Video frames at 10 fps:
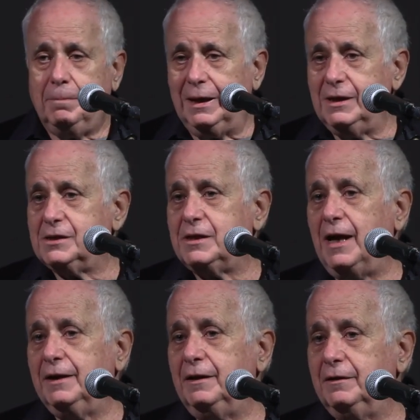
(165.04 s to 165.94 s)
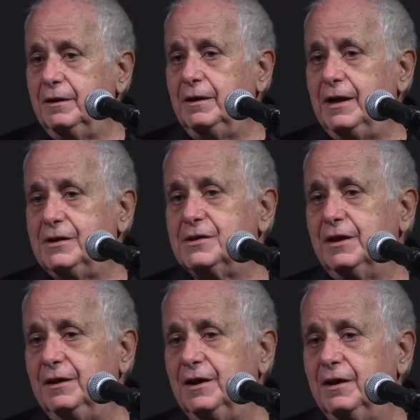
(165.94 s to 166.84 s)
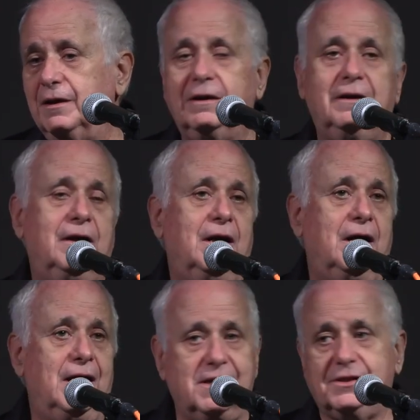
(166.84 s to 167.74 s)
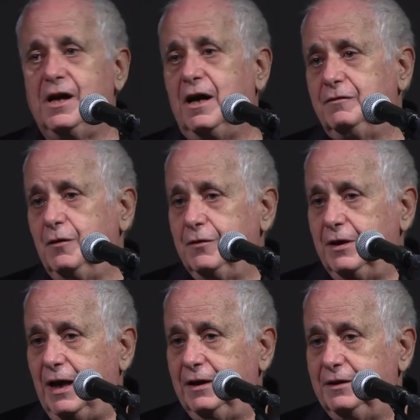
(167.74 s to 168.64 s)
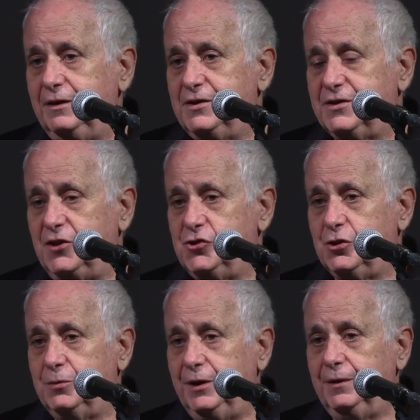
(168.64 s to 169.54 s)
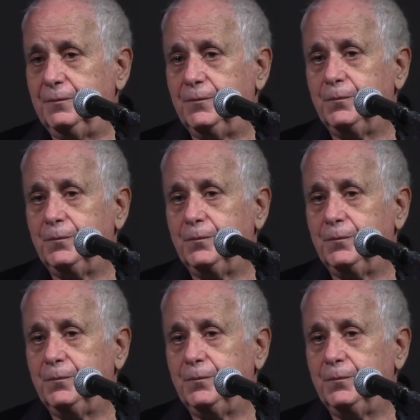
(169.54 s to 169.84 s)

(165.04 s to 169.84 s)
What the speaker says: Palestine in the last half of the 19th century,